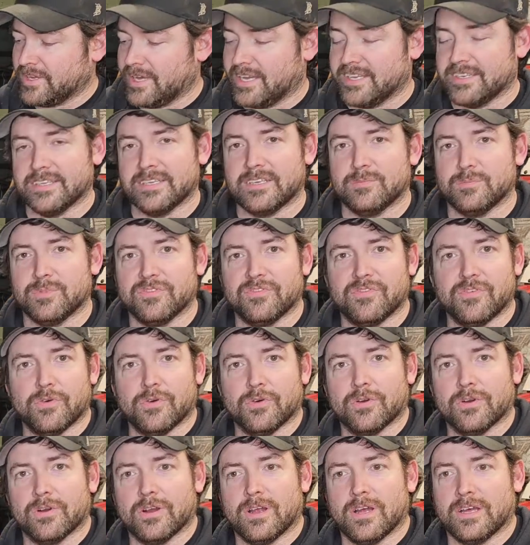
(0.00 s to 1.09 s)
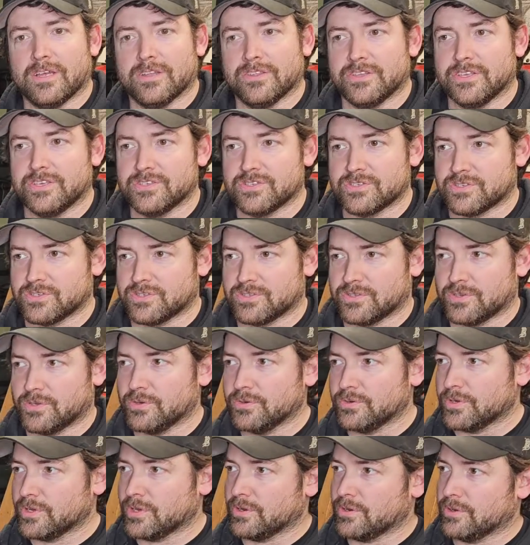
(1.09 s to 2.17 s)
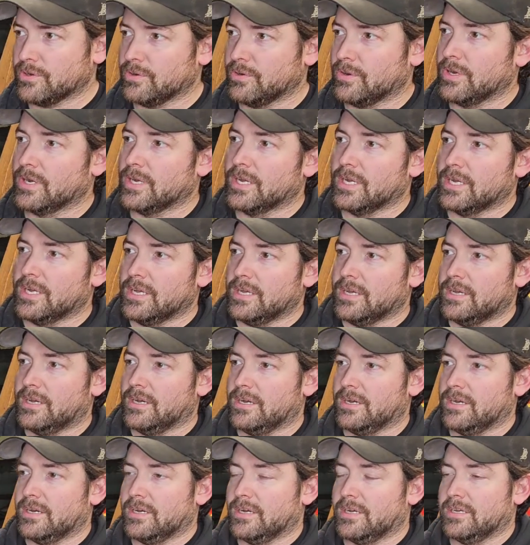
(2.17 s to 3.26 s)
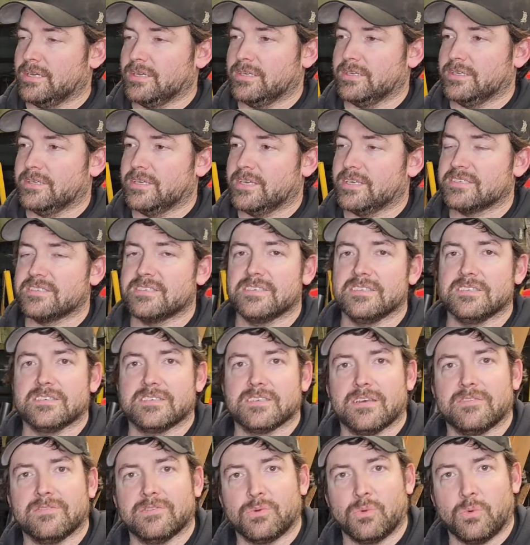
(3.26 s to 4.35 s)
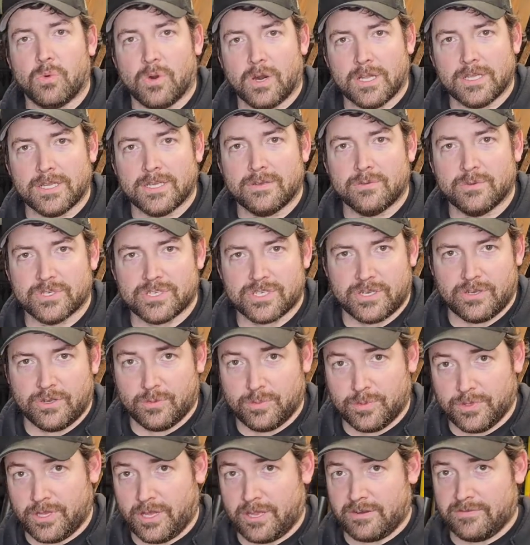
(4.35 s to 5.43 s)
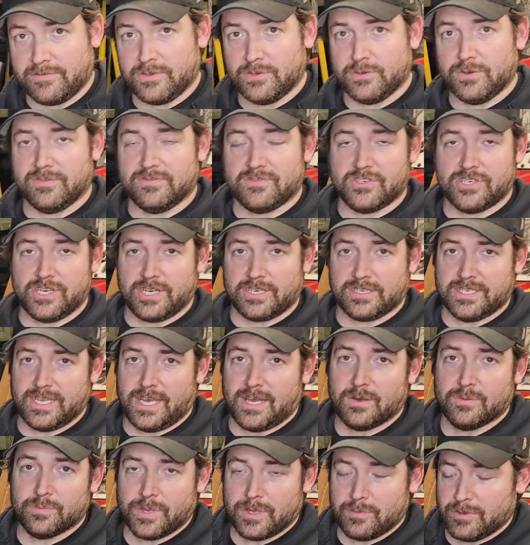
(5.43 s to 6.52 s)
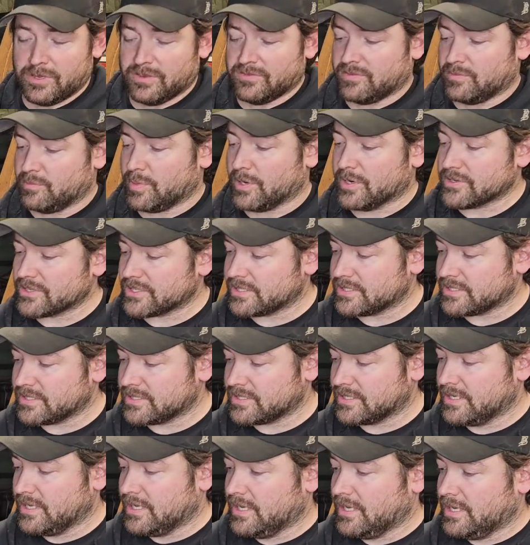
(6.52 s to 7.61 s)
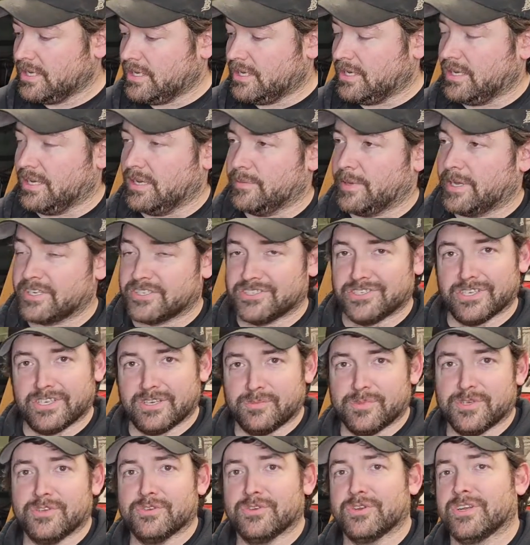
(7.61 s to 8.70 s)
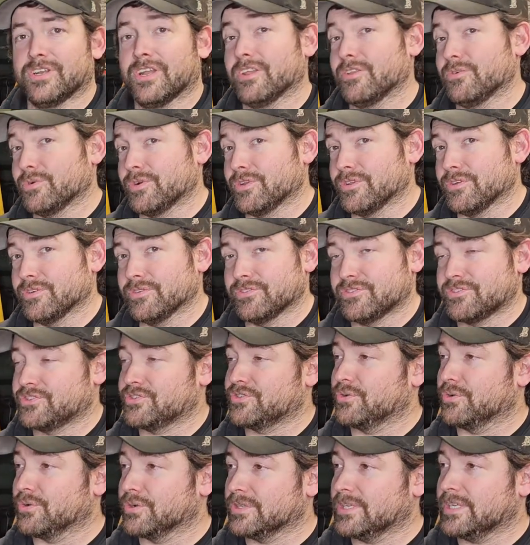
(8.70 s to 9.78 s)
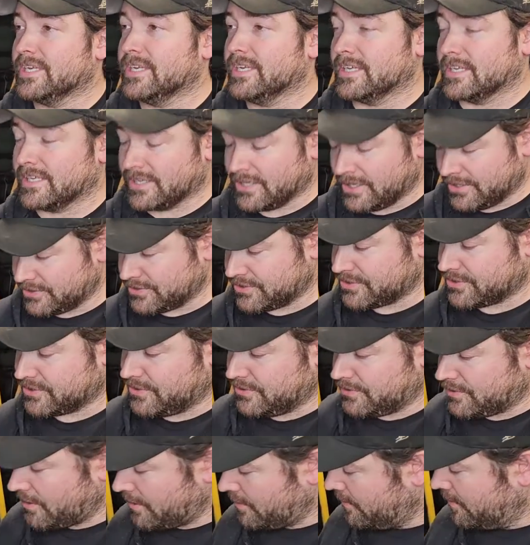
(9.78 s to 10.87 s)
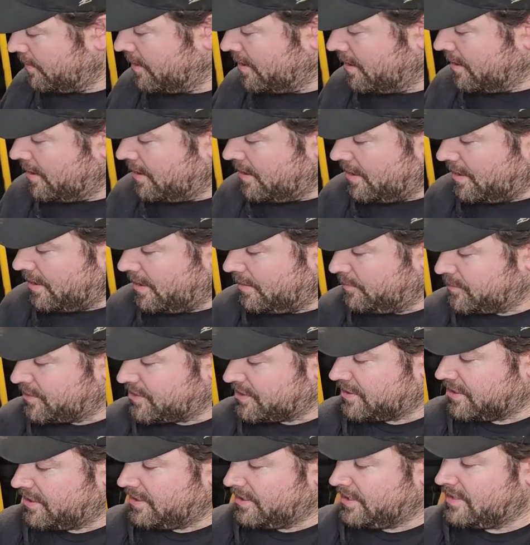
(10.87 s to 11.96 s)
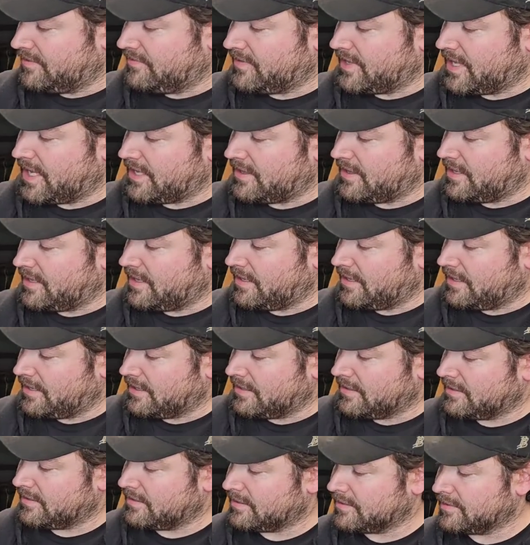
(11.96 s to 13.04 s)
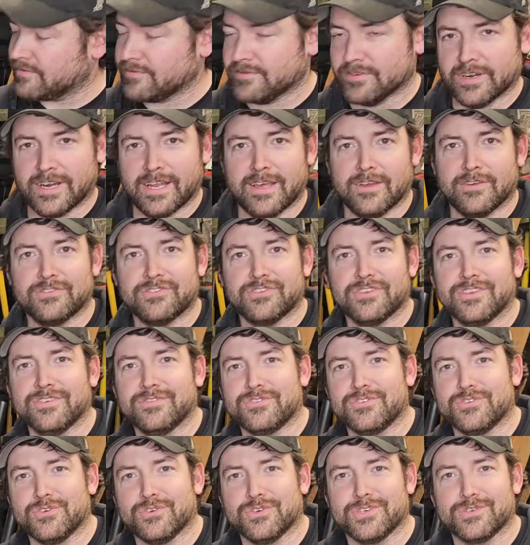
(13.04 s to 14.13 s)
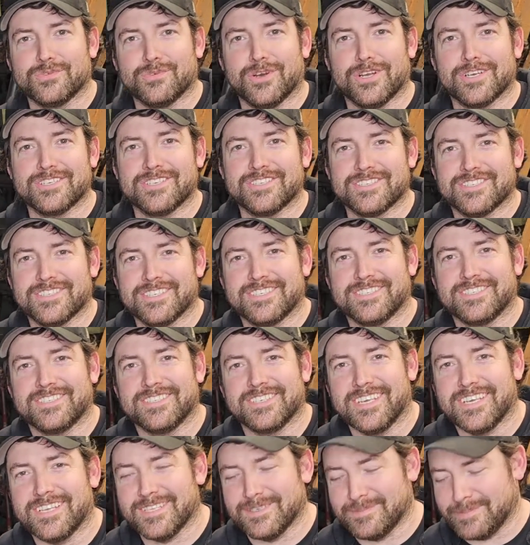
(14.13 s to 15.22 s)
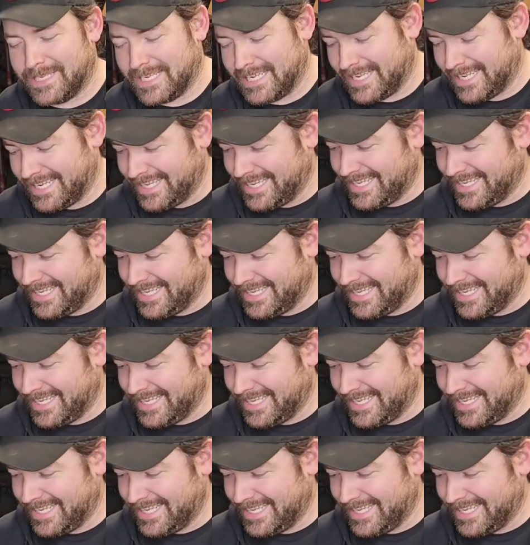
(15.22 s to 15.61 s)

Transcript: I did it before on the Scudo SC7 wallet, which I hope a lot of you have checked out, maybe even purchased. I'm actually going to be doing another one of those shortly on another Scudo. I'm just going to leave that there for now, see if George watches this to yell at me.